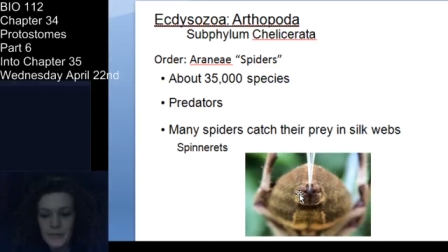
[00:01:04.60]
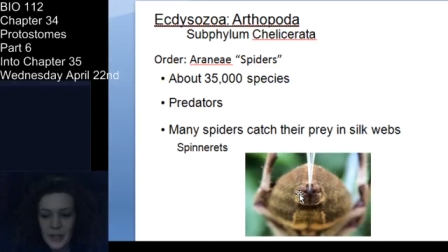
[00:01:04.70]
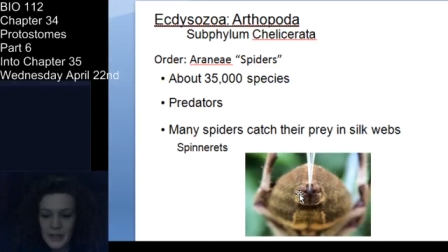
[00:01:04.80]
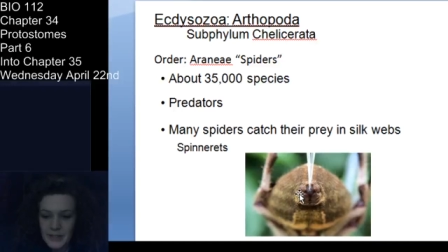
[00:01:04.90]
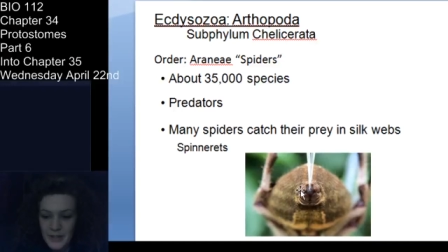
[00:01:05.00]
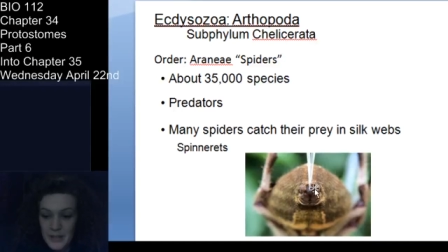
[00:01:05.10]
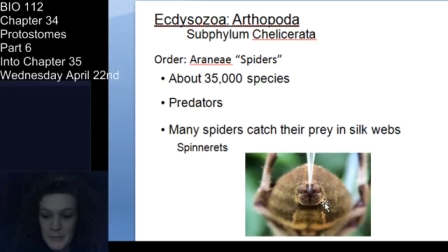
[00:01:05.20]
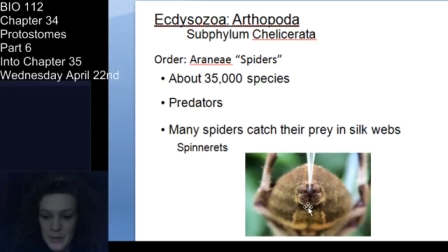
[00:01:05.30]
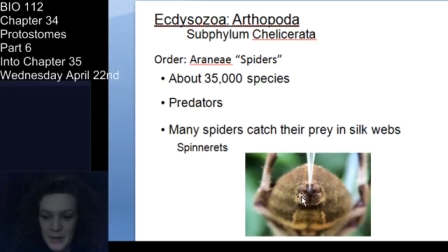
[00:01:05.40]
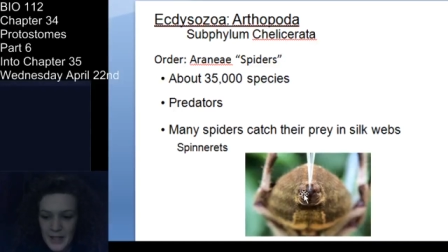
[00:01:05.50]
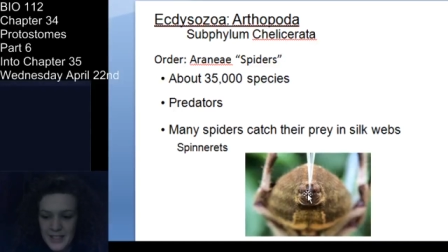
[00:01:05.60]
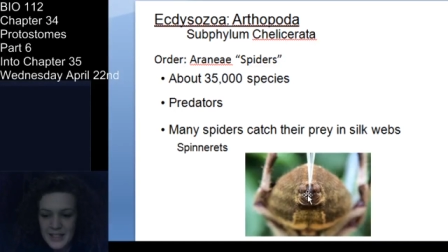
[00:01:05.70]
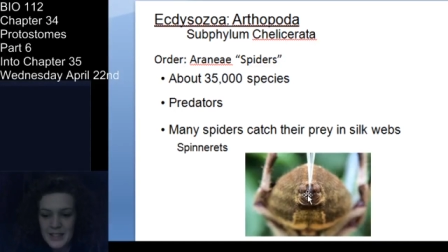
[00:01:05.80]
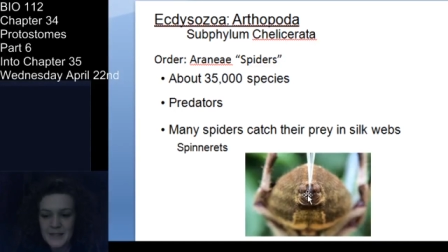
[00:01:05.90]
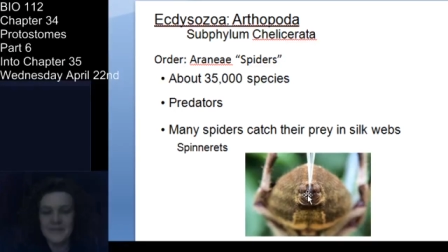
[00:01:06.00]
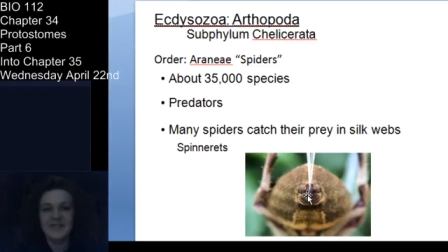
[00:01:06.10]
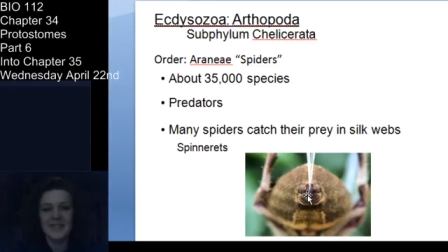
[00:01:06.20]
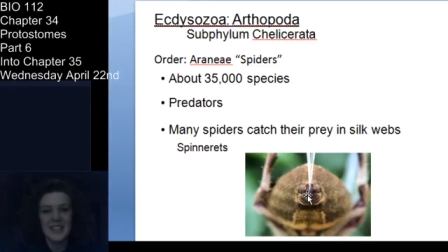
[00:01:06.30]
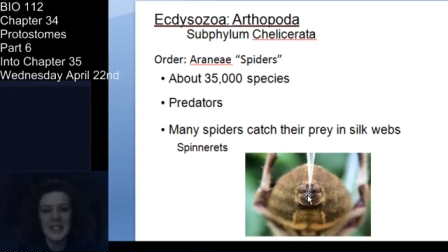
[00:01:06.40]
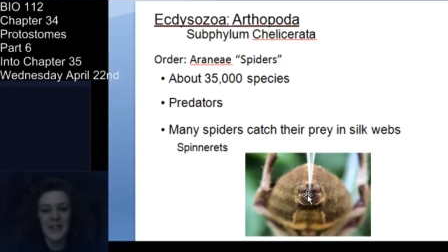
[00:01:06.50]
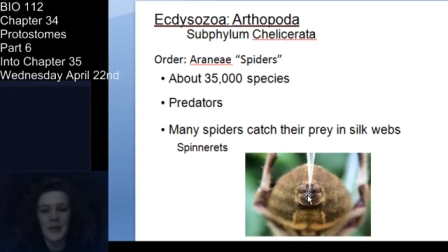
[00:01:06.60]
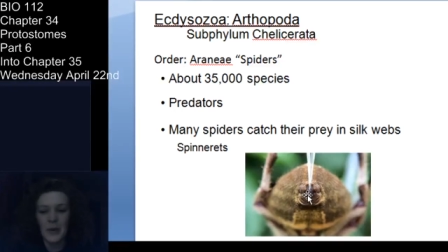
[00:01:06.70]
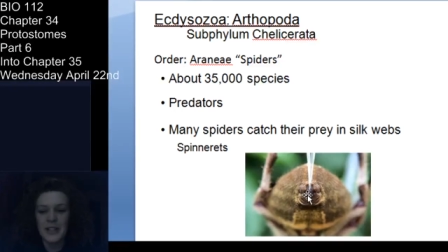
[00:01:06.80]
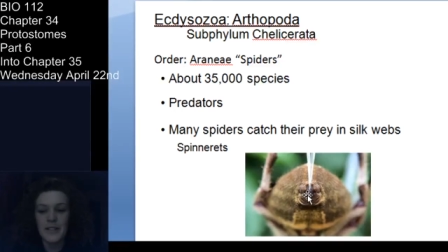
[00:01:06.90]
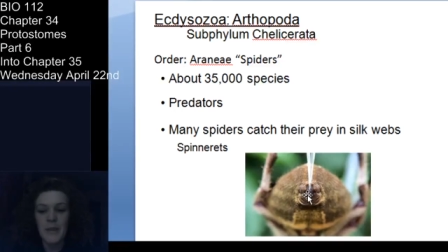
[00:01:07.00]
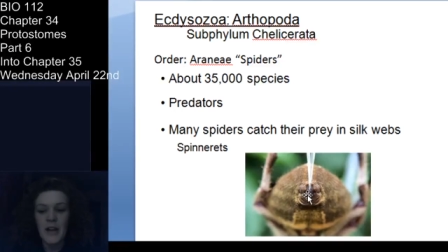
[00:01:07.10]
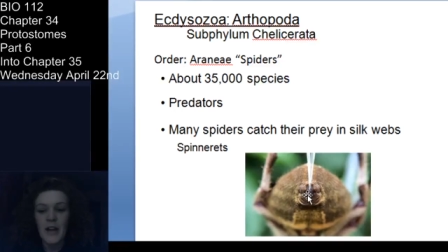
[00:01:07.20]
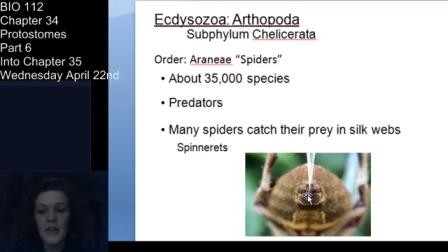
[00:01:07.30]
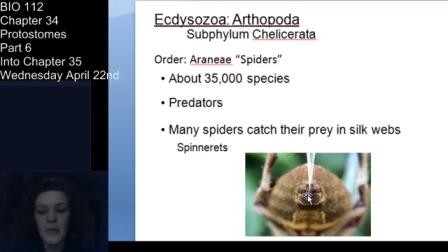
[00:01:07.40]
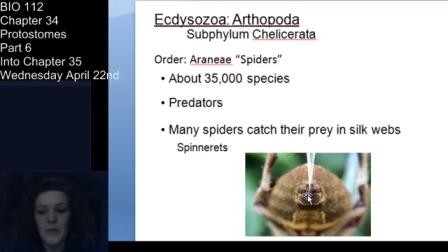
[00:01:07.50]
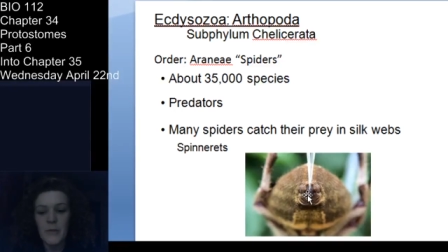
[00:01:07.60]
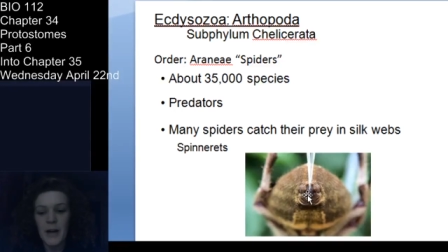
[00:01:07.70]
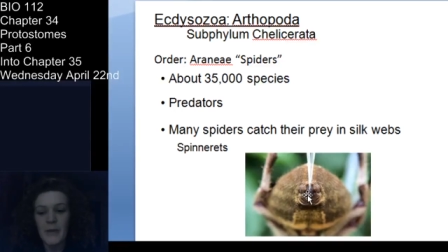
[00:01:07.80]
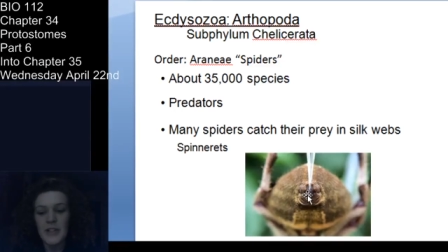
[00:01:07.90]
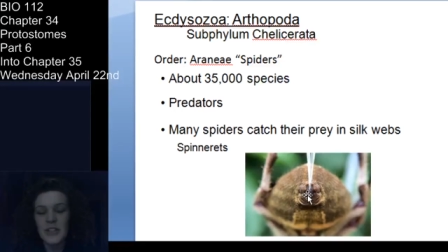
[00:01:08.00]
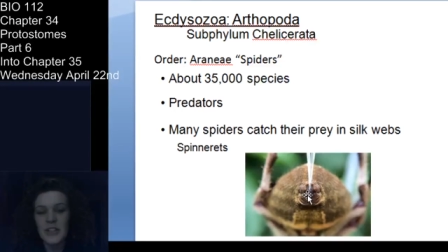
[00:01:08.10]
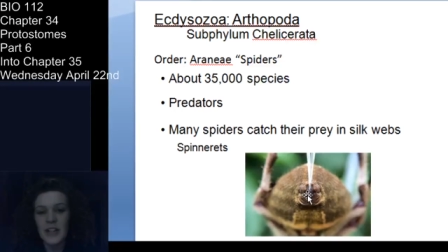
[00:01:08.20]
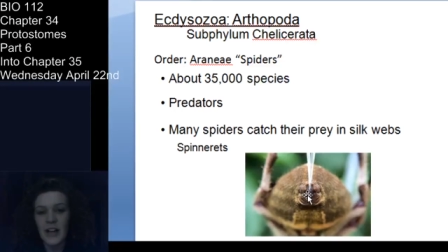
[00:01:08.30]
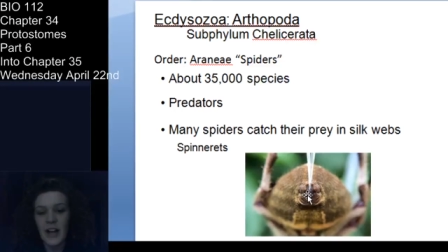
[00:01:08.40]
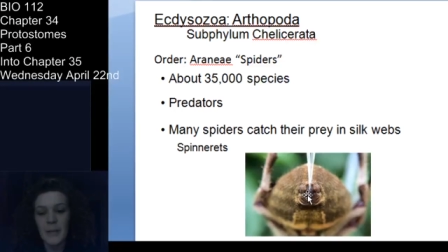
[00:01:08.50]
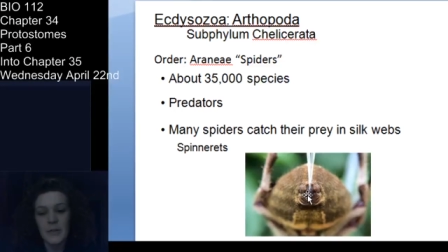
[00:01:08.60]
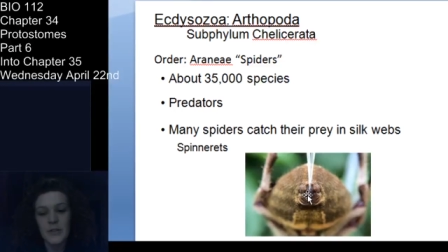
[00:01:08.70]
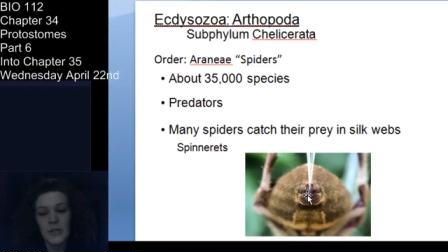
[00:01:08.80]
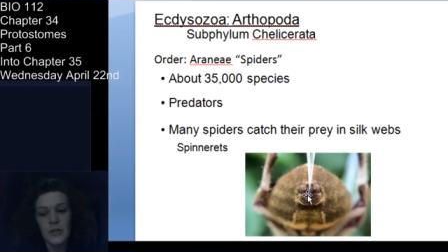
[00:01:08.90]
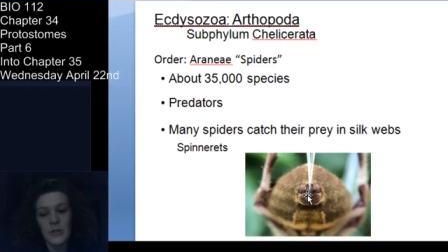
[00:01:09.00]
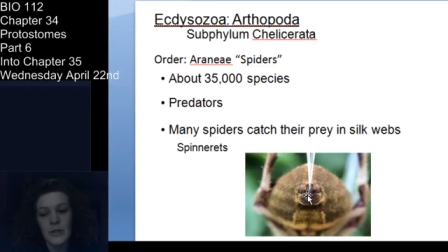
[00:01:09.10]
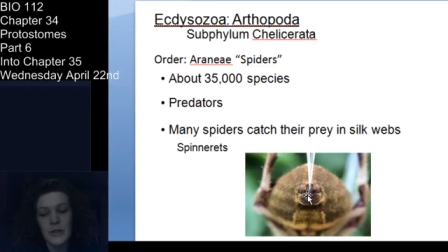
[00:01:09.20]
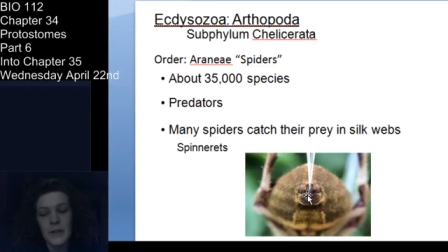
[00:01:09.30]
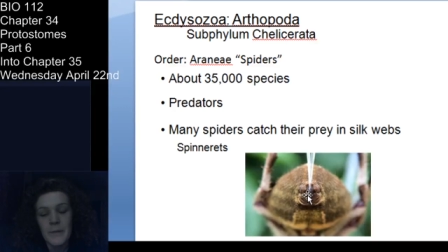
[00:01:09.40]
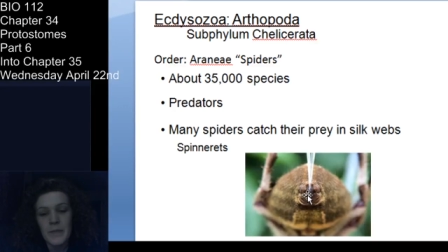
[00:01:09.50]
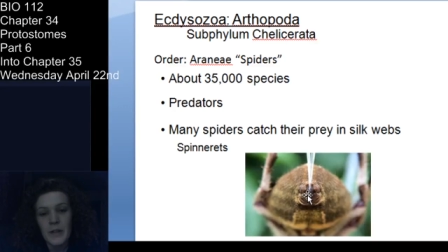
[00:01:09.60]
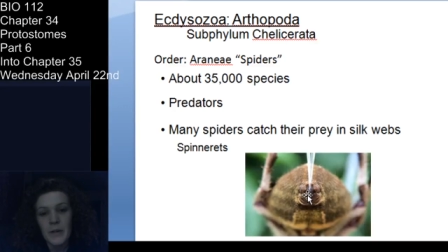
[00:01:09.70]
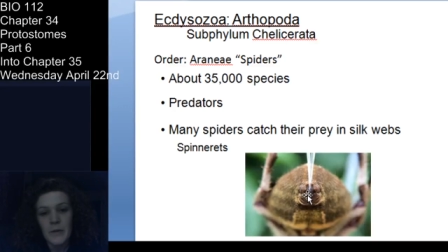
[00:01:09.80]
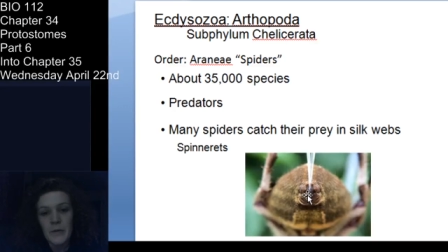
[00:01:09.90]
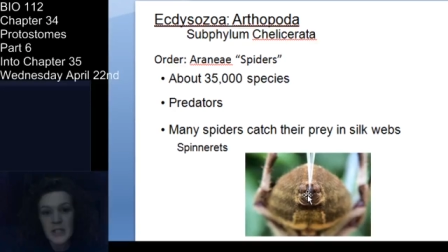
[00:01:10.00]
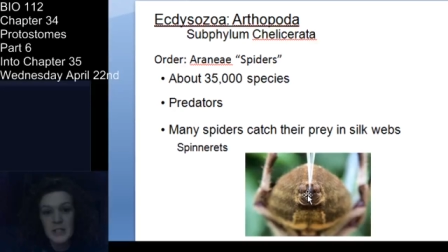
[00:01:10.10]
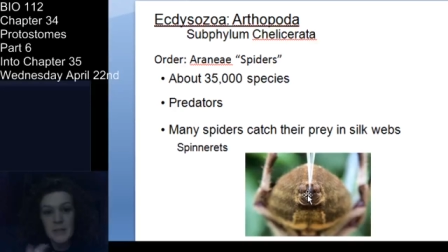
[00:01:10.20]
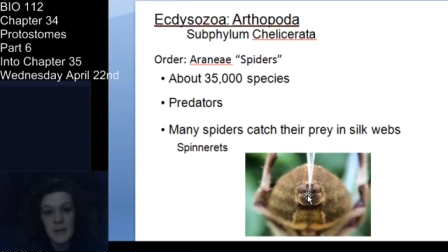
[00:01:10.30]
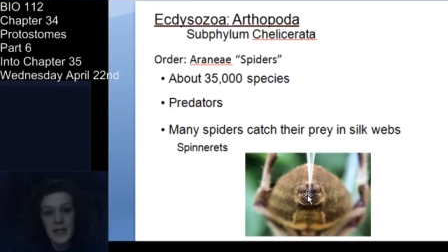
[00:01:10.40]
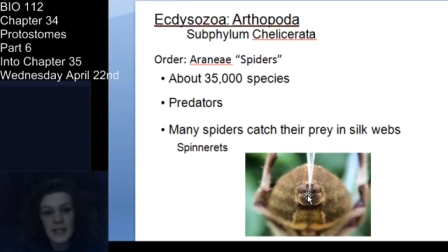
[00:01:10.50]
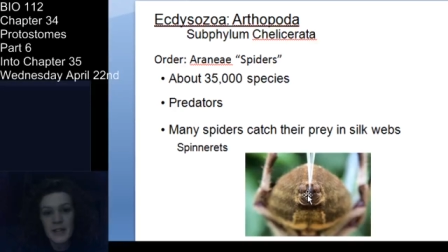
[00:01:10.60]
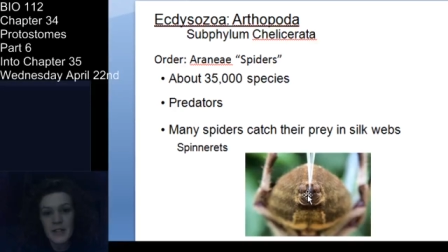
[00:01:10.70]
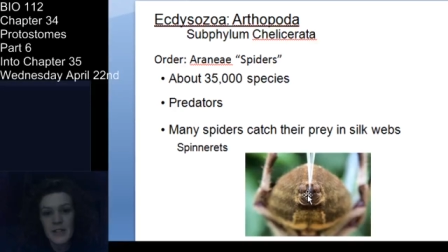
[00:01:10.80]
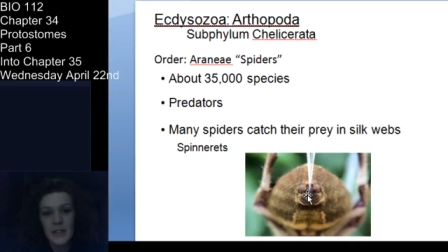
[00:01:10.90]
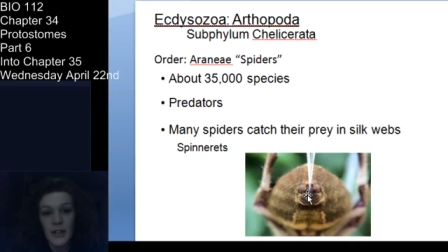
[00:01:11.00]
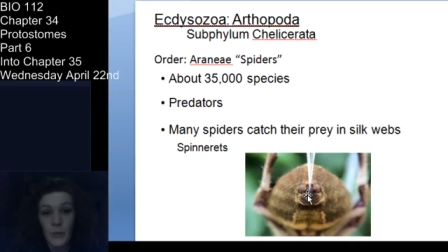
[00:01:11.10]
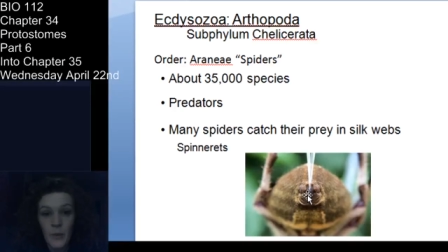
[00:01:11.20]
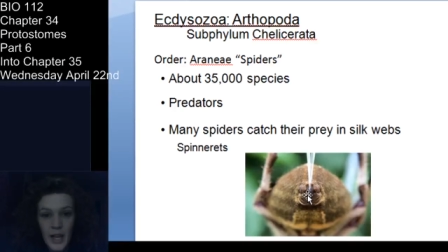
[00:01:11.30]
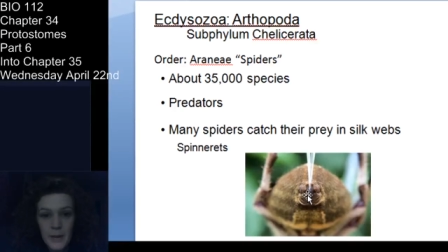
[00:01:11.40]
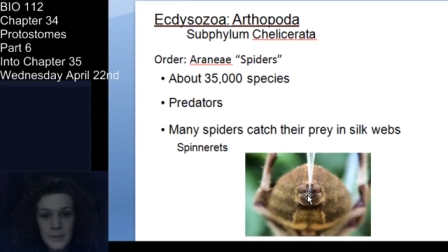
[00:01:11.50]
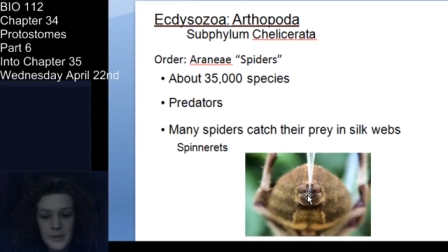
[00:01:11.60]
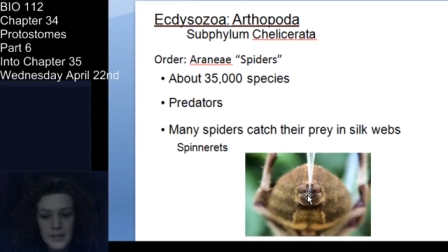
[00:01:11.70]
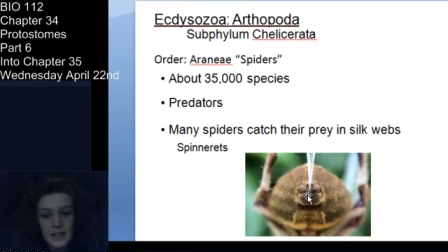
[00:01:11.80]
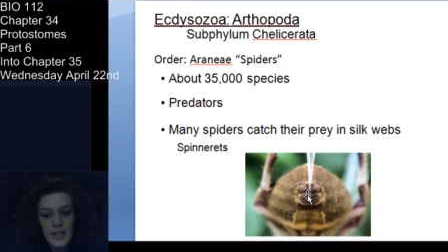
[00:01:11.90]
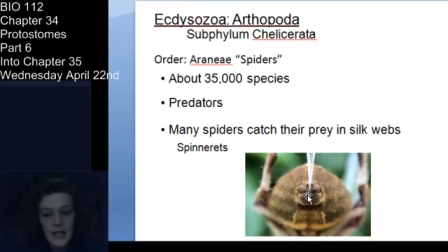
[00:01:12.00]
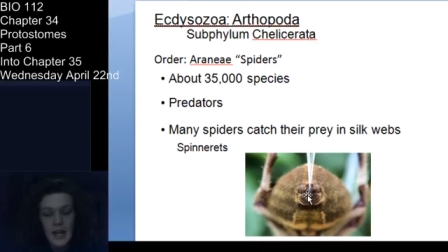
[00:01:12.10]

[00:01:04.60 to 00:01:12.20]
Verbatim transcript: well, they have spinnerets, these lovely organs through, by which they are able to spin their silken webs,